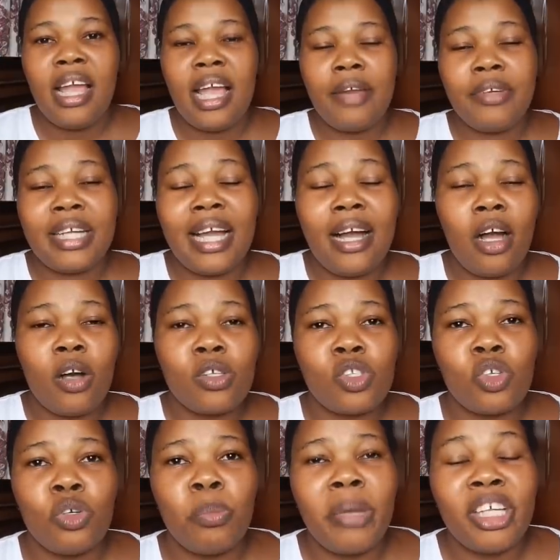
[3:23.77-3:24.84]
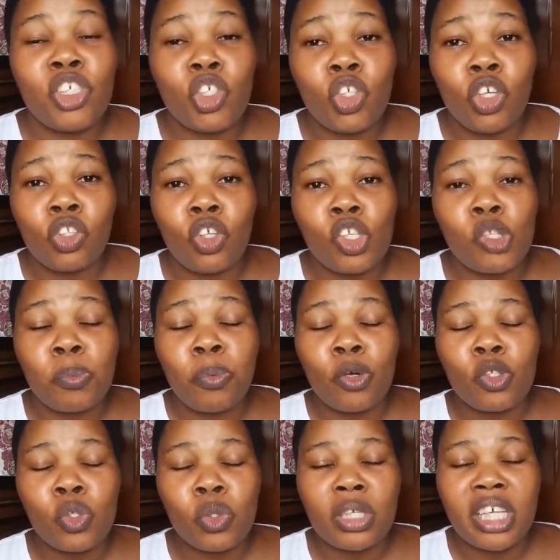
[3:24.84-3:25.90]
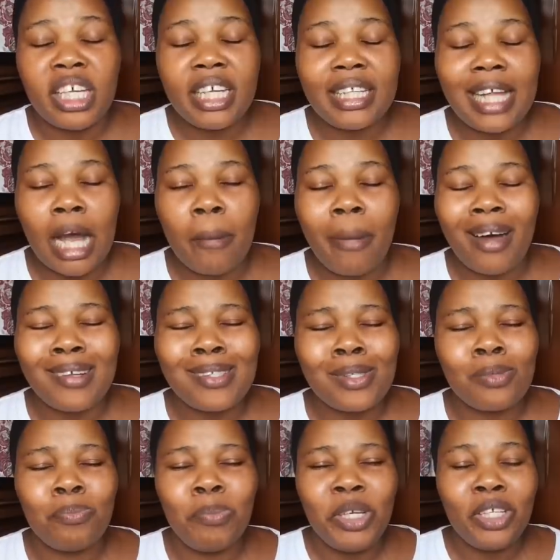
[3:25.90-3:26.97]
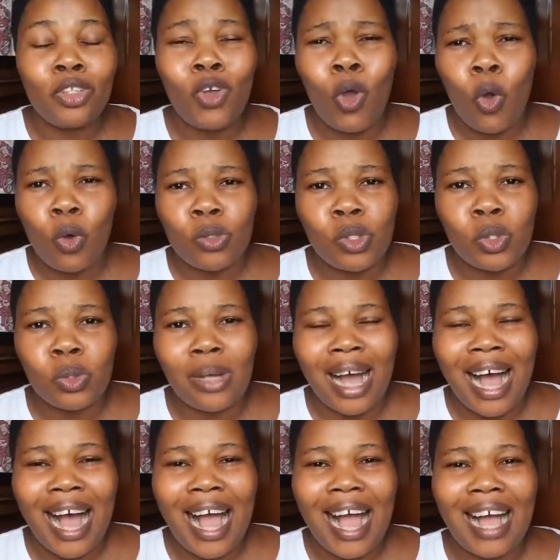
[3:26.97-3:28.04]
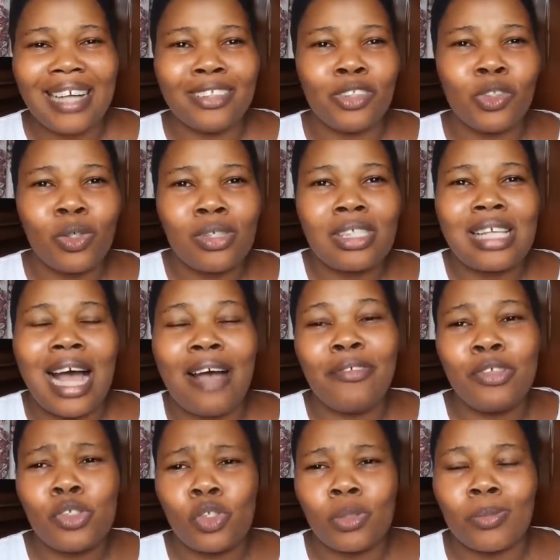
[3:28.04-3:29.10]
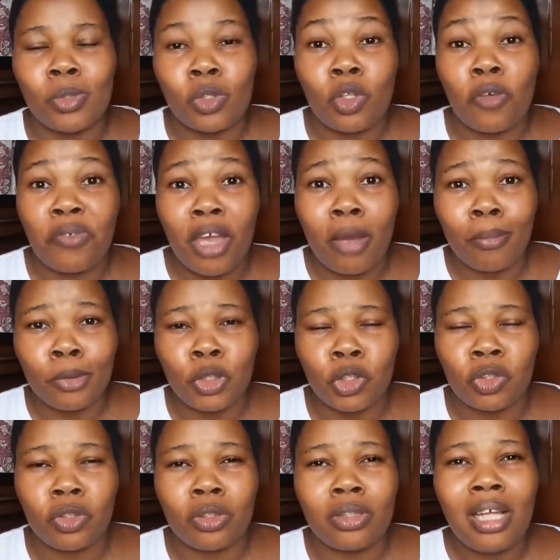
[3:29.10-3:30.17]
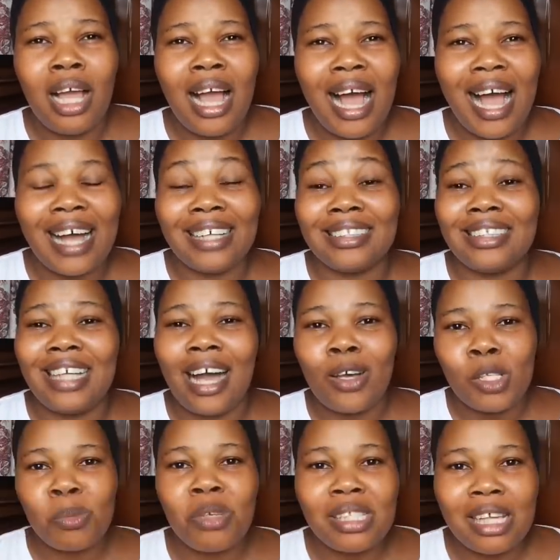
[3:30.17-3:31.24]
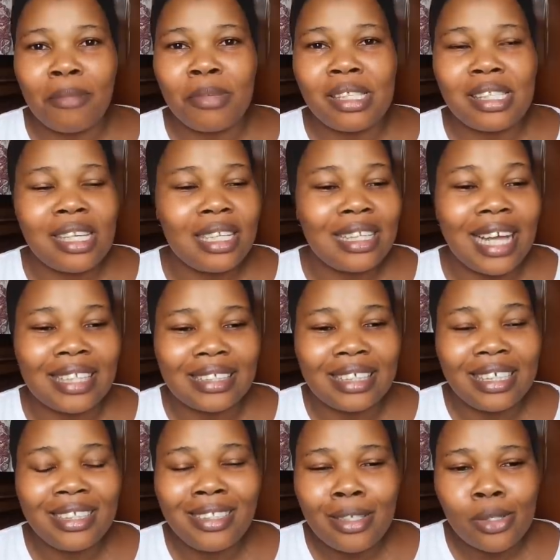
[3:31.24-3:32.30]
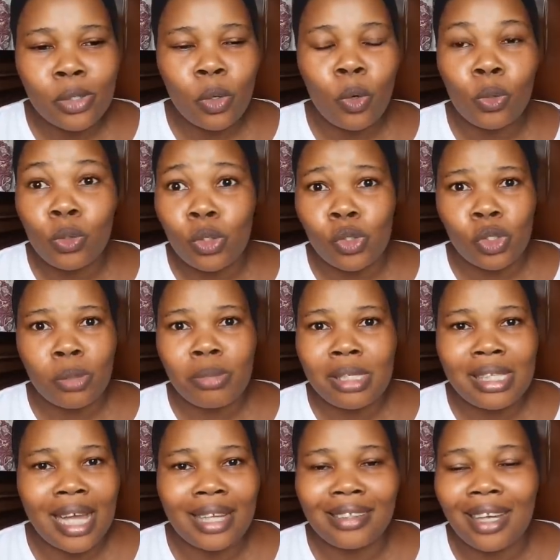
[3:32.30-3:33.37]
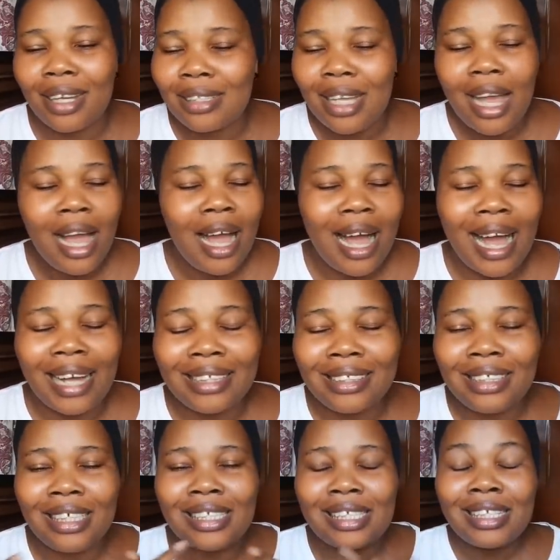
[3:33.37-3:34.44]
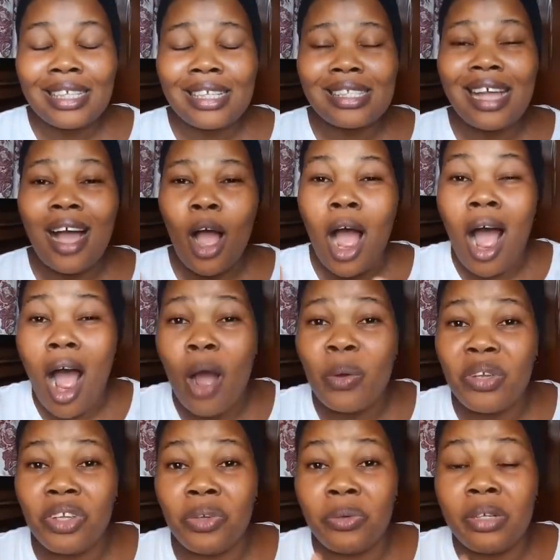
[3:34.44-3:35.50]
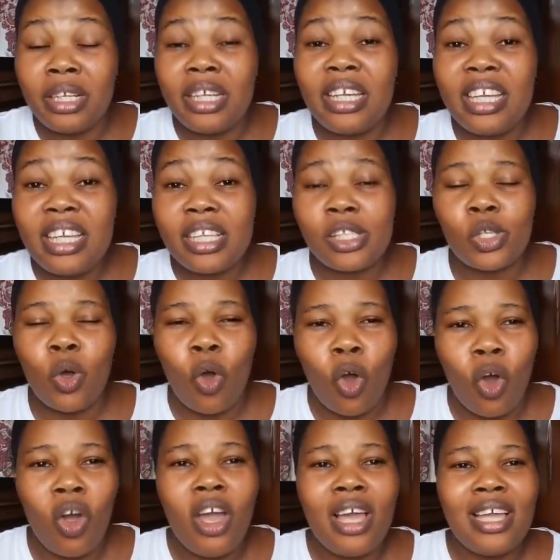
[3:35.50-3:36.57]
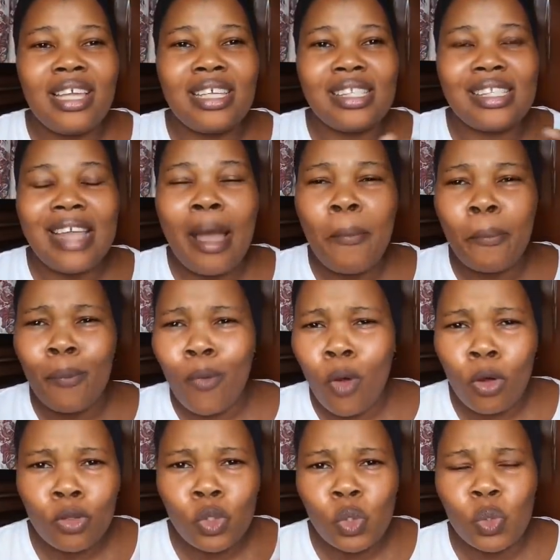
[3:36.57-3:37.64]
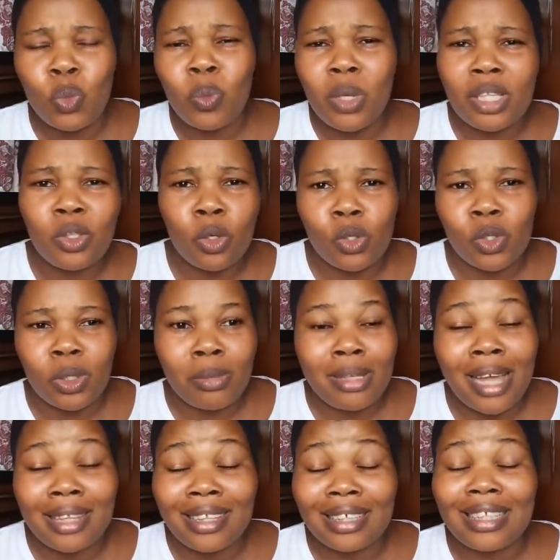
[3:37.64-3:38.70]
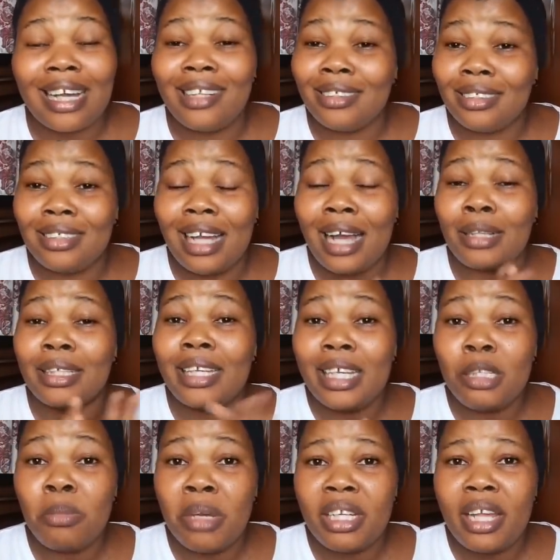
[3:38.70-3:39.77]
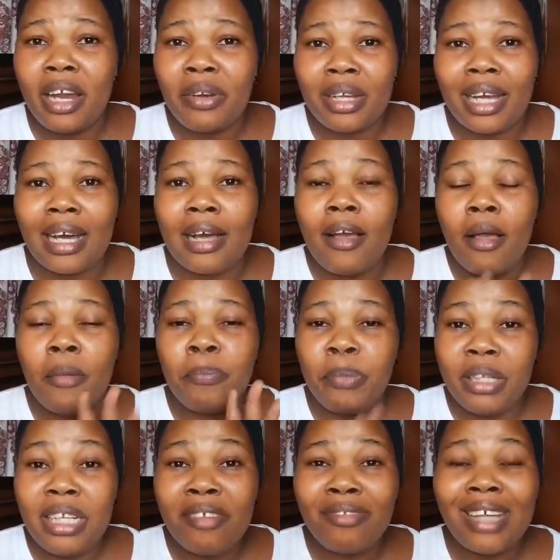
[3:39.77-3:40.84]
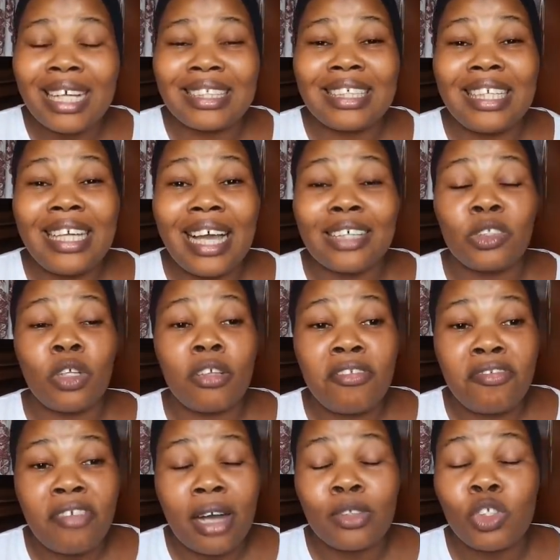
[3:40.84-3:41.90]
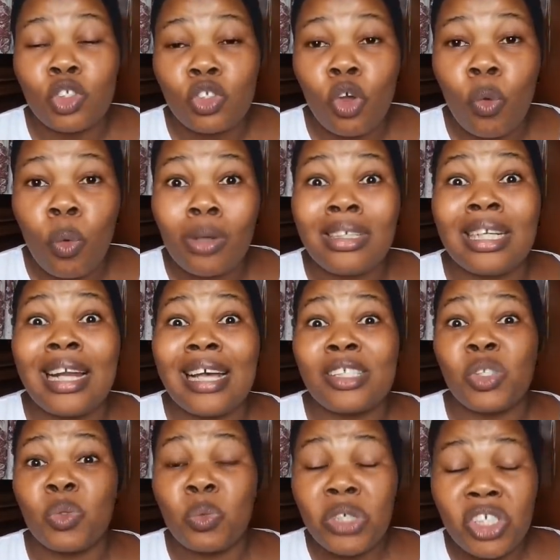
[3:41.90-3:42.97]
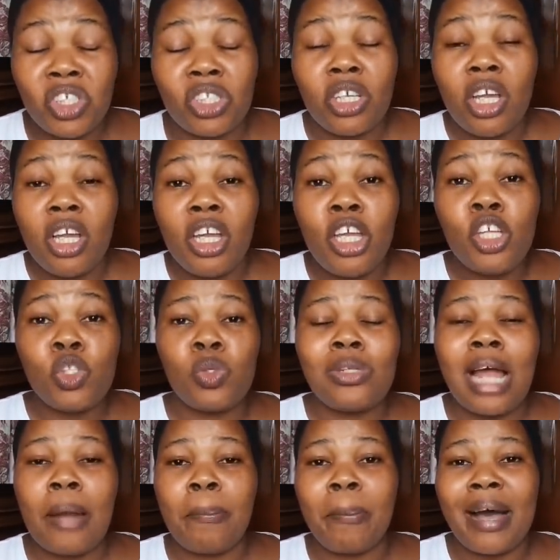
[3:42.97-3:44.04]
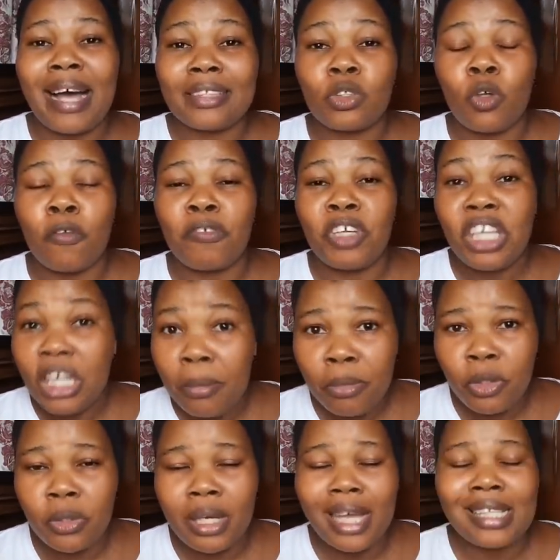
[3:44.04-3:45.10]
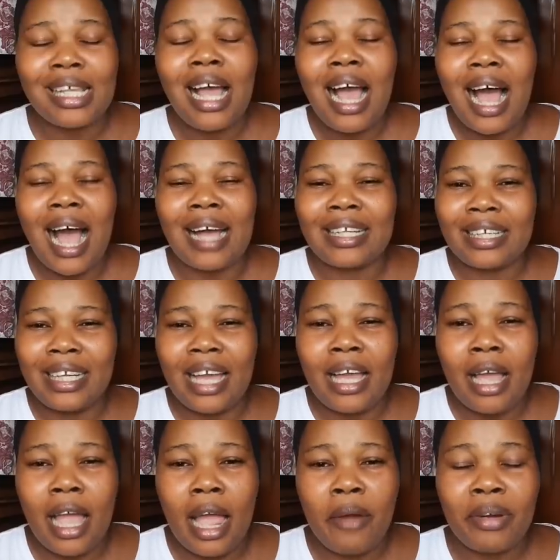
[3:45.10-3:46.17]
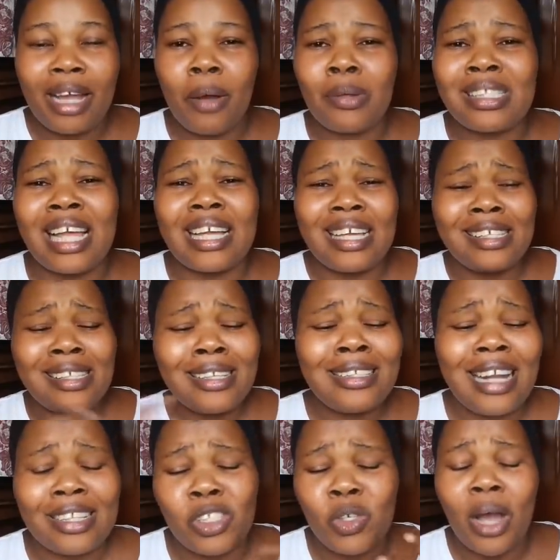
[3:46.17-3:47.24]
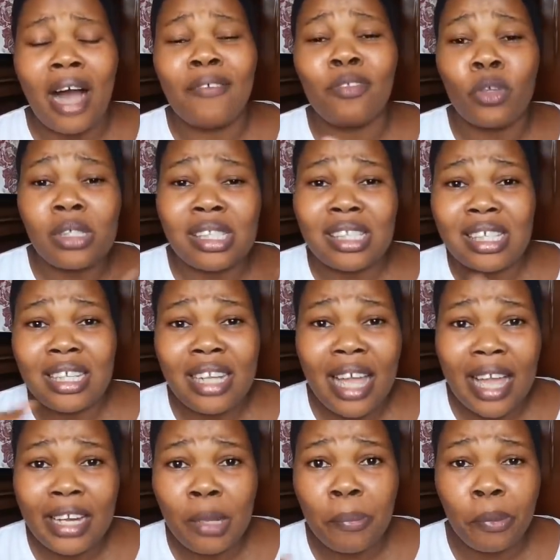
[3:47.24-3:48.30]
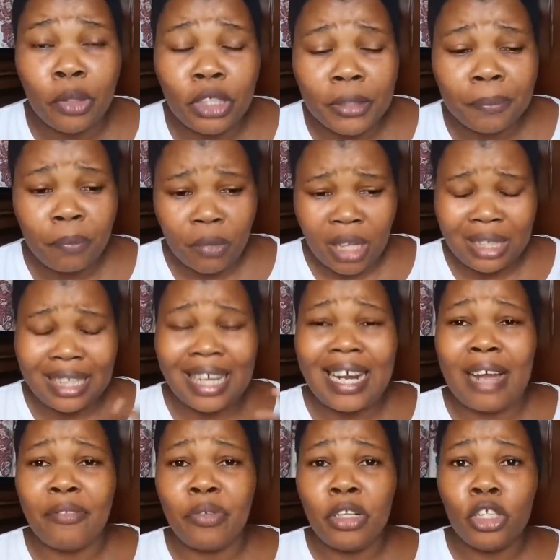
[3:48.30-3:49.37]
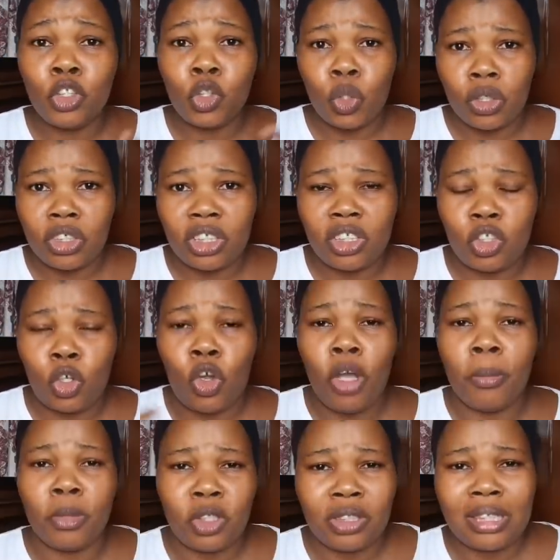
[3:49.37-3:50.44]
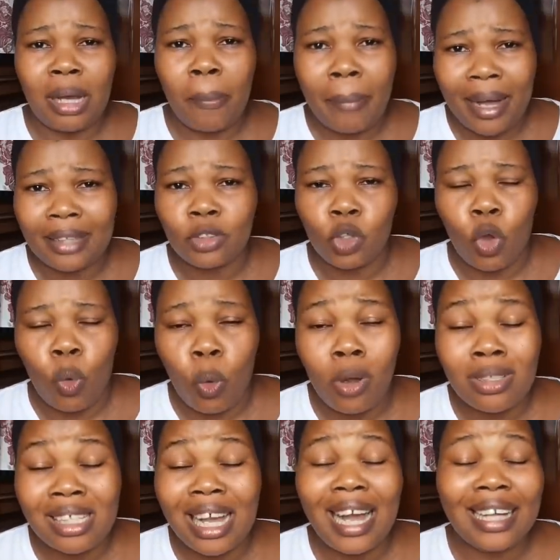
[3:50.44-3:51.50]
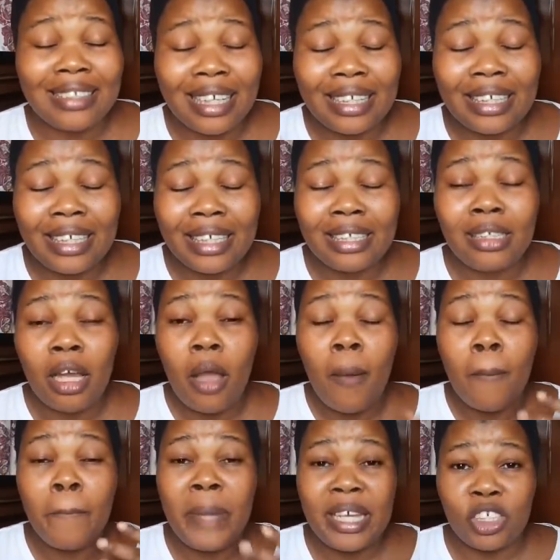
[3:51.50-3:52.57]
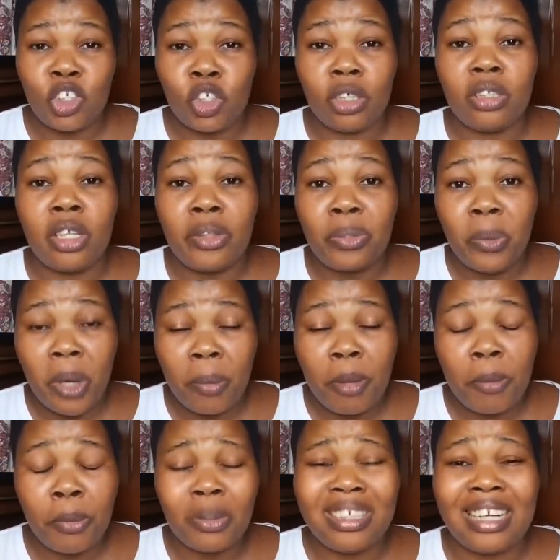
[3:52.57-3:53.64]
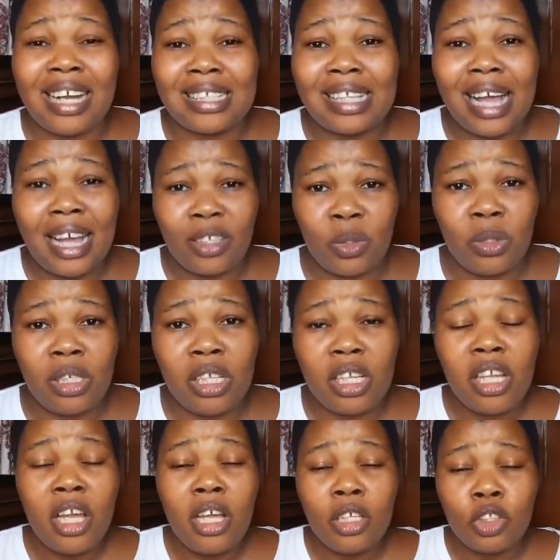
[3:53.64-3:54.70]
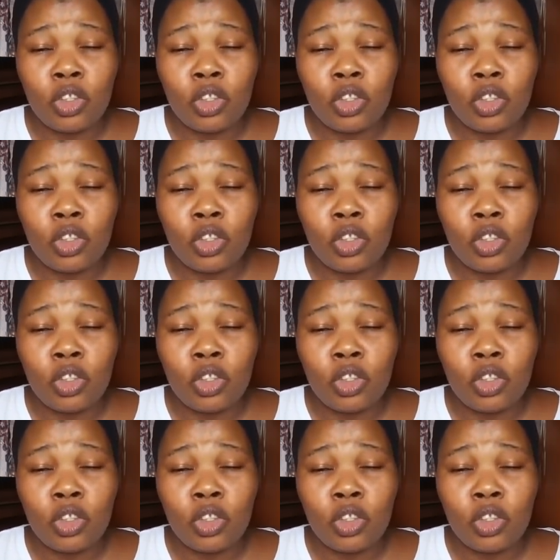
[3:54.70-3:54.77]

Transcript: Erica also mentioned or spoke to Kid about being cold to her and not having some sort of emotion, and the housemates have been saying that Kid is cold or something like that, and is it is that how he really is, or is there more to it or something like that? And and Kid made Erica believe that he has not found someone that has reached into that part of him, you get. And K, Erica was like, is it that you have not seen anybody that have really touched your emotional part or what? And then Kid mentioned the three people that are has actually